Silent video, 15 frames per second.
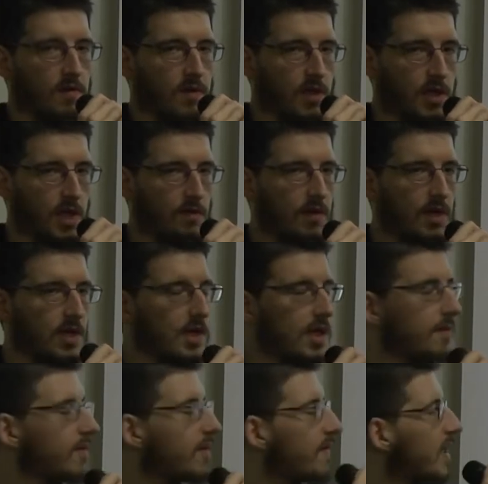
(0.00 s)
in our
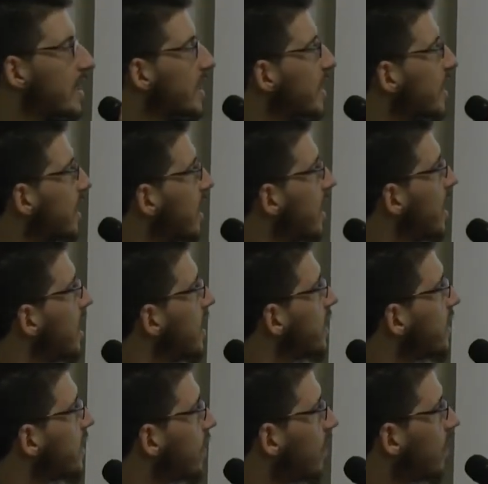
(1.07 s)
demo there.
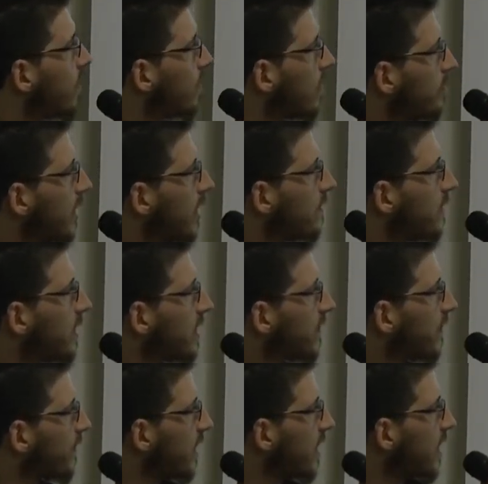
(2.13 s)
So we built this
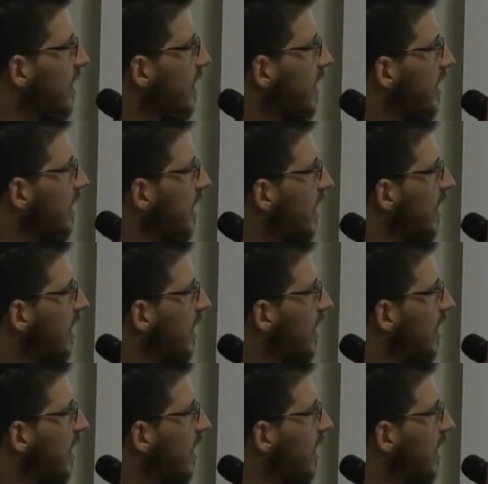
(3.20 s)
3D